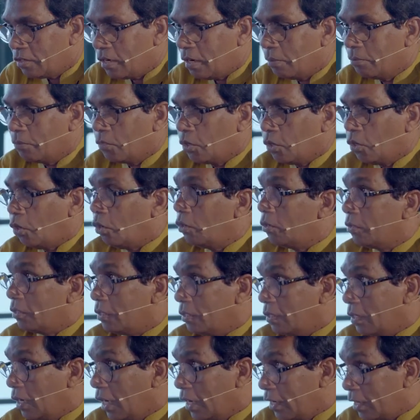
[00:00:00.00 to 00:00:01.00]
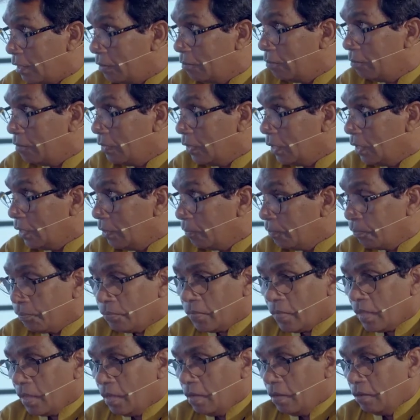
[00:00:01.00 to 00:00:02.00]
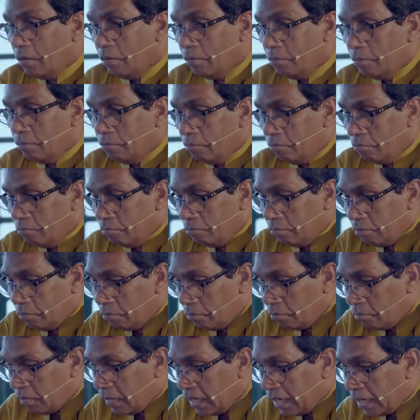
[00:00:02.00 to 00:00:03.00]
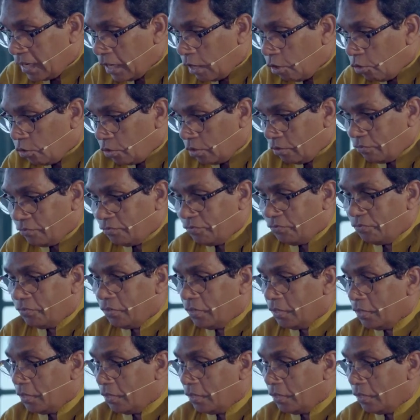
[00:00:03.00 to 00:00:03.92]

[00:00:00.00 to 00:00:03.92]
drum called Ghadam, made out of